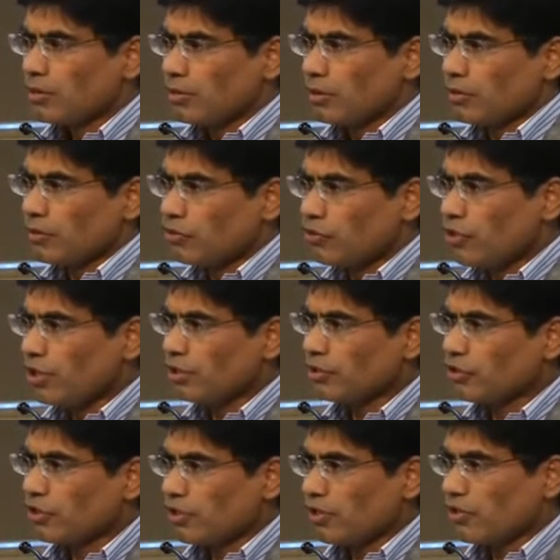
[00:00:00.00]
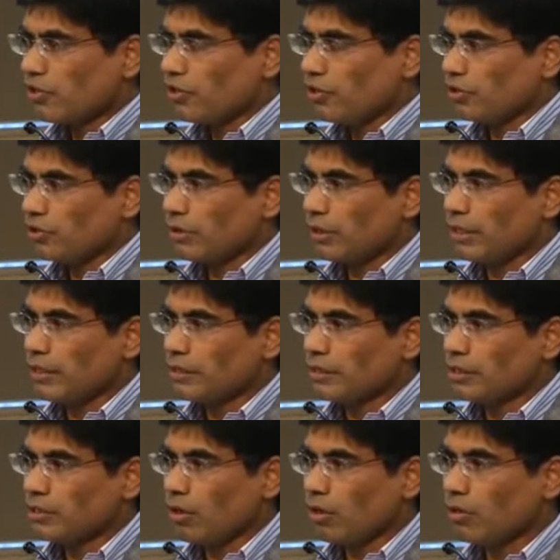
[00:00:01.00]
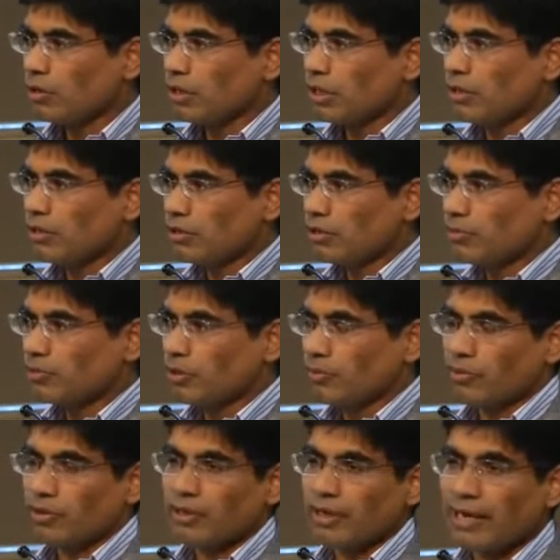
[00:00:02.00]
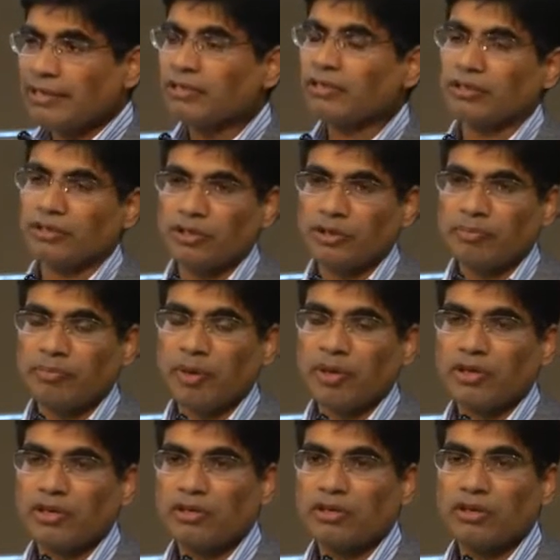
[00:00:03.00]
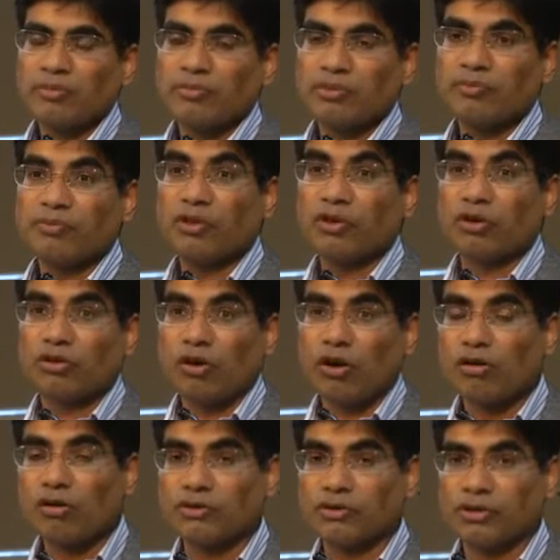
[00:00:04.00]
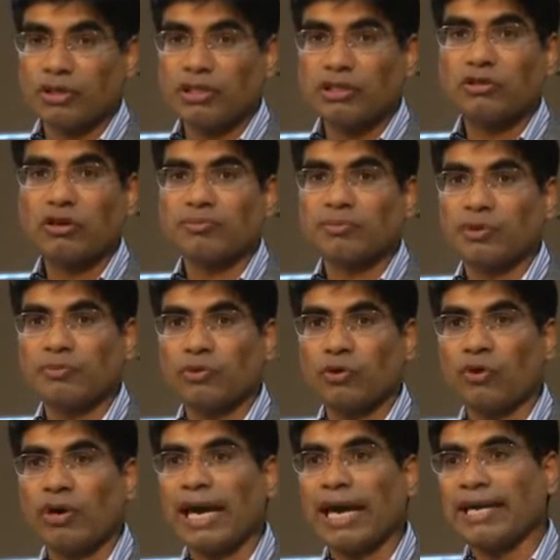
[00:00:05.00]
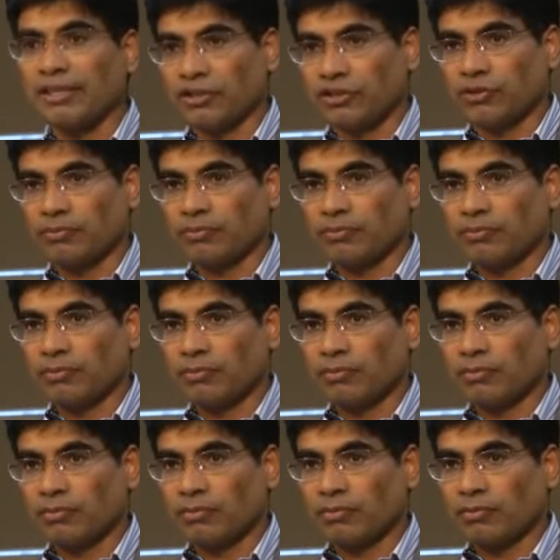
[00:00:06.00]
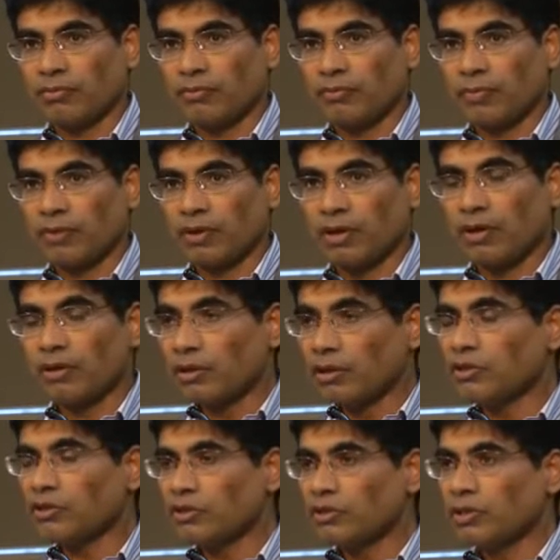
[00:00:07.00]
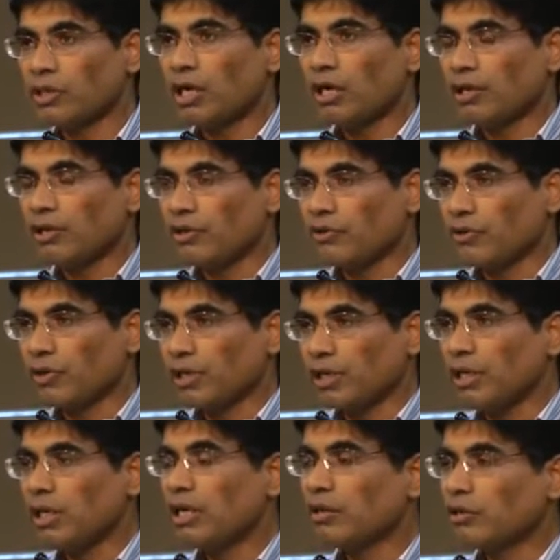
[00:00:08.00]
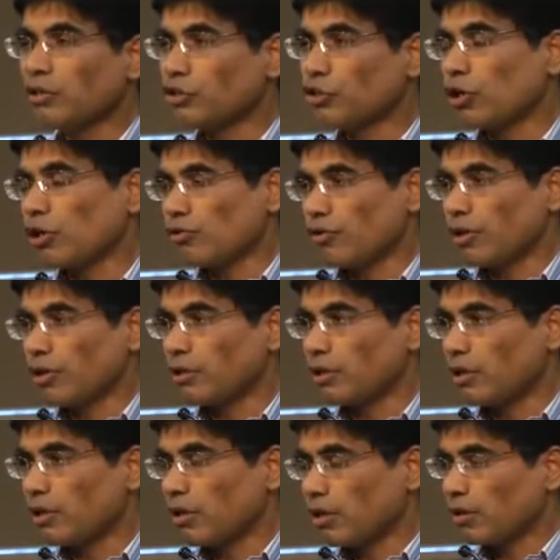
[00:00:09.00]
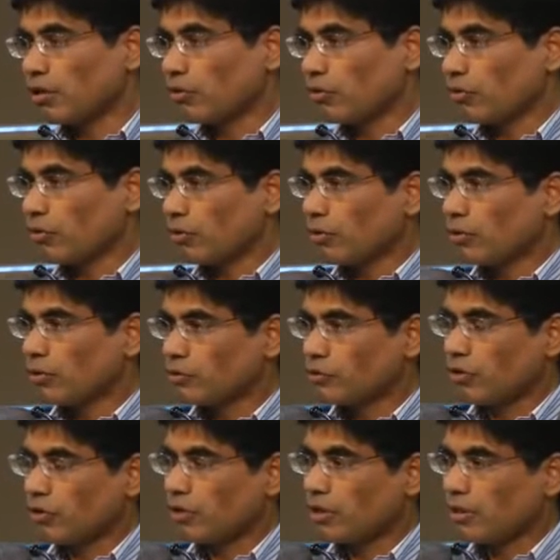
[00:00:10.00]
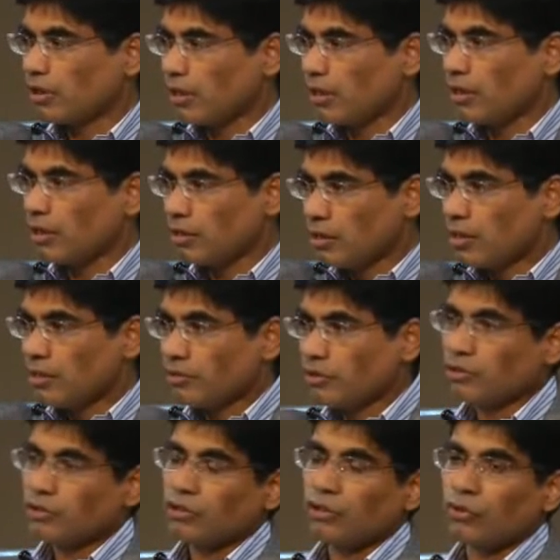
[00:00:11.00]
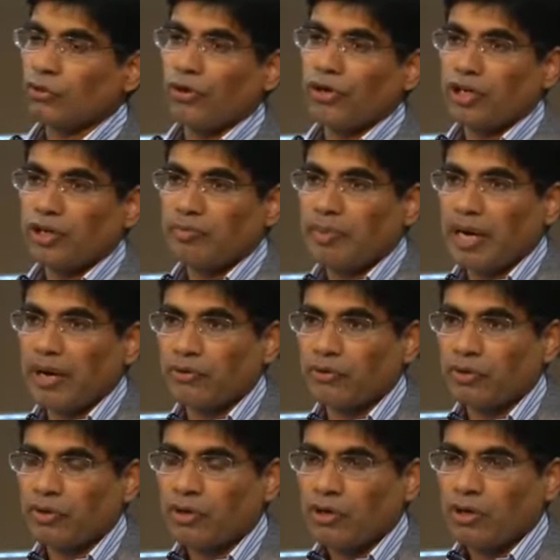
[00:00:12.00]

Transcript: The dear children here is not in terms of relationship, but in terms of chronology, in terms of your age. This is literally the children, the little children that are just growing about.